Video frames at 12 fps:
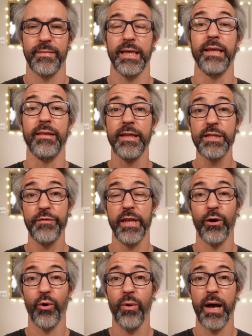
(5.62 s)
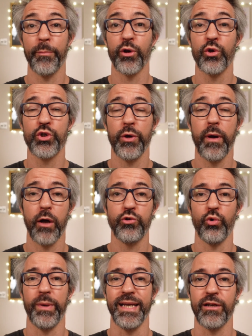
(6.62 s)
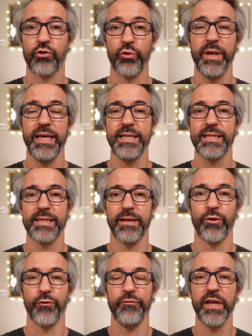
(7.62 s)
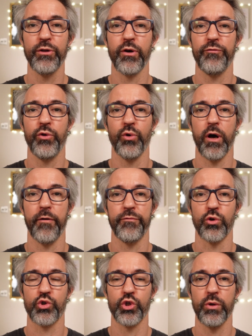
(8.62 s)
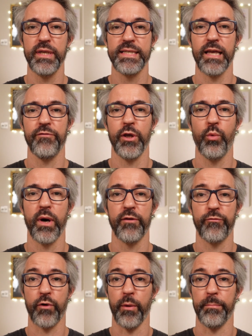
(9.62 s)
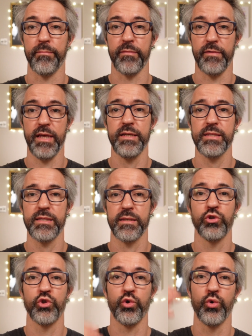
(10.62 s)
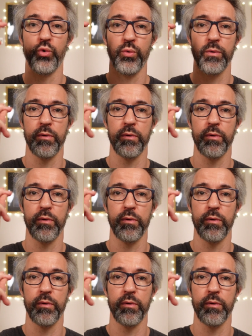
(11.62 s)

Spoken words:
In this video, I'm going to show you how to increase the field of view of the Sony ZV-1 from this to...